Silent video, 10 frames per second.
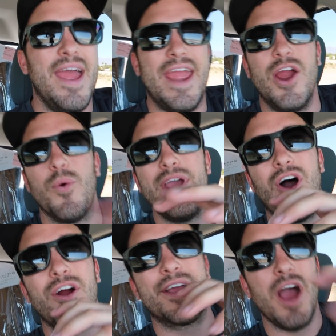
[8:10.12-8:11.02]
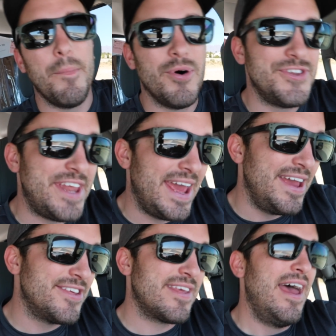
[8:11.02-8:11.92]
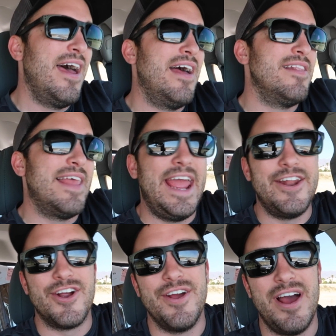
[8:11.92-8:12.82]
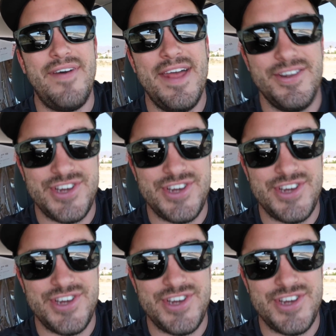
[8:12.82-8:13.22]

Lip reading: Here we are a couple days later, and I've had a